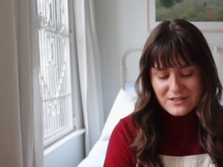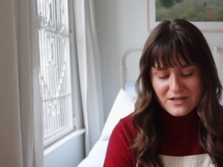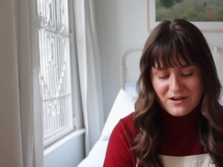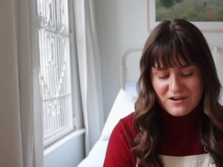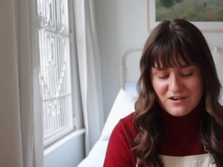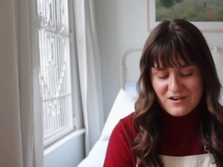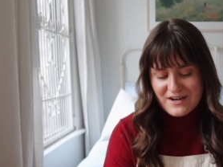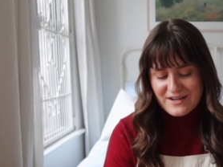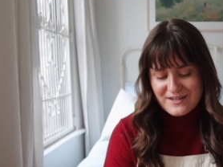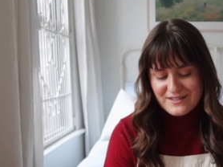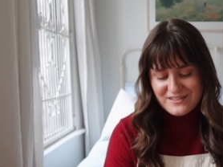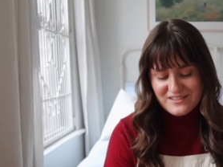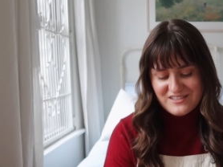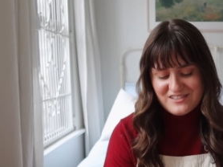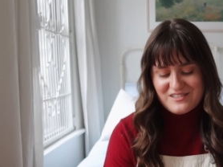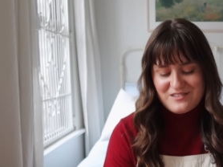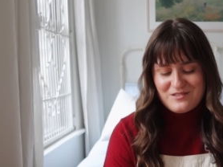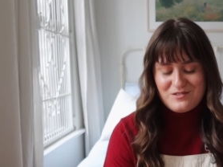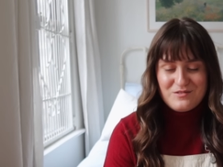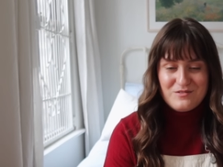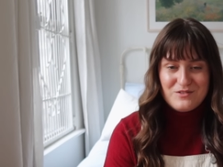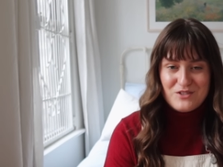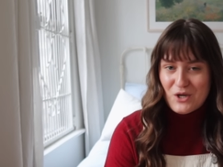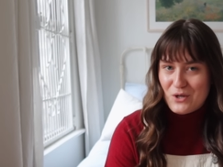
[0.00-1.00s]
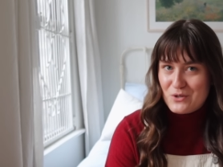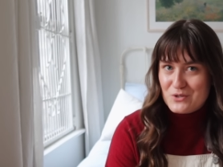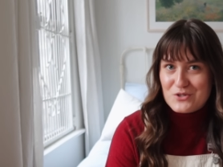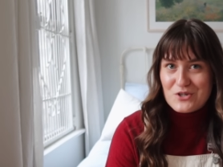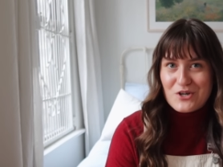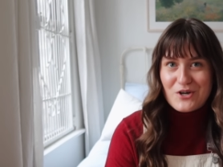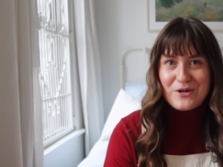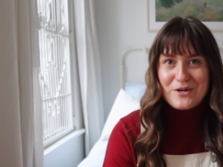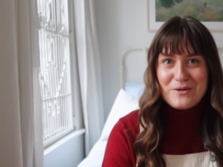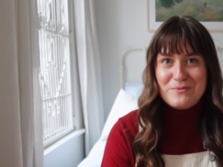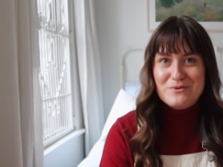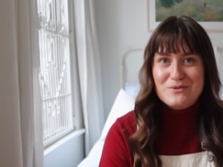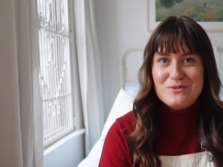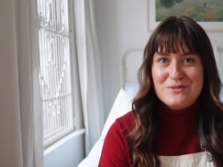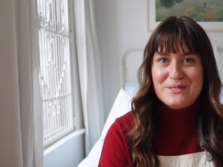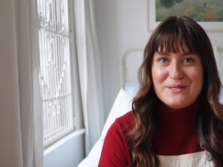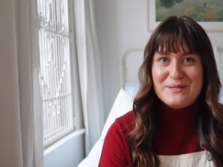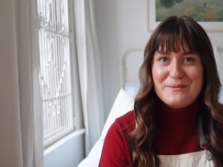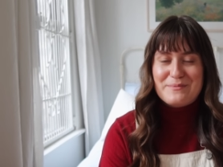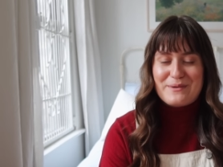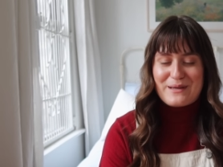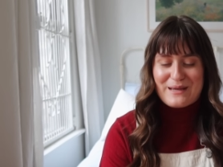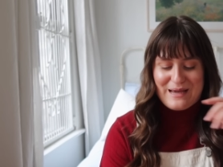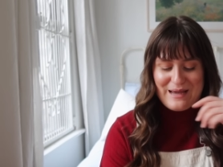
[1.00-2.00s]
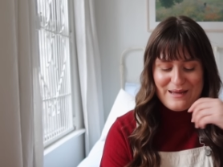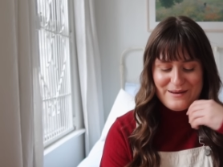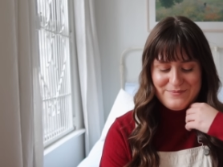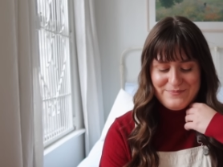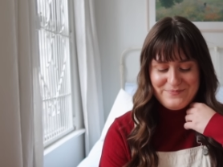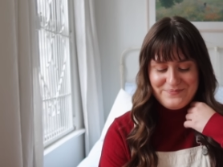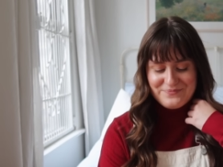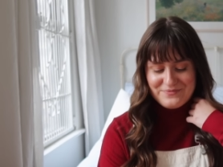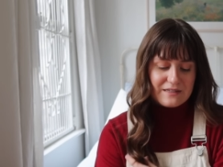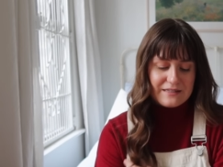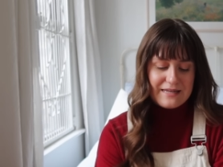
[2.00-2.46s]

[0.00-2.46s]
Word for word: there and go draw at a museum again.